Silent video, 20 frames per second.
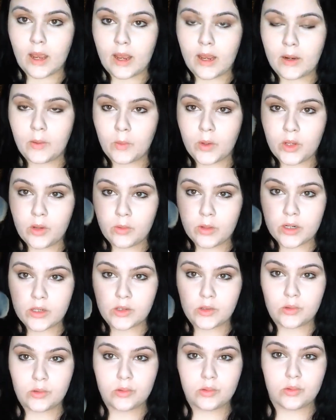what you want
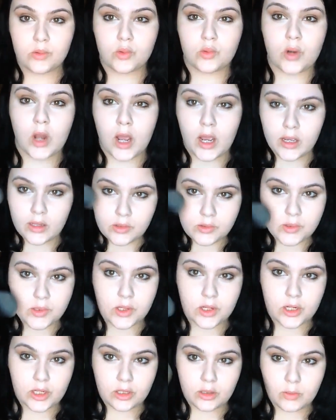to do not do
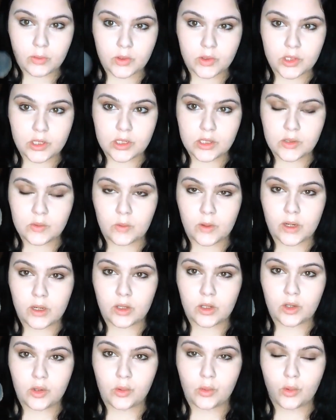circular motions
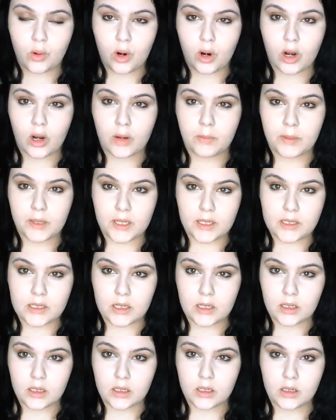when you are
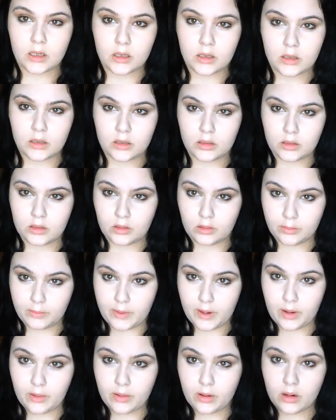placing your
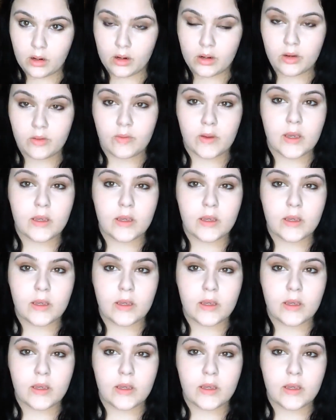powder on your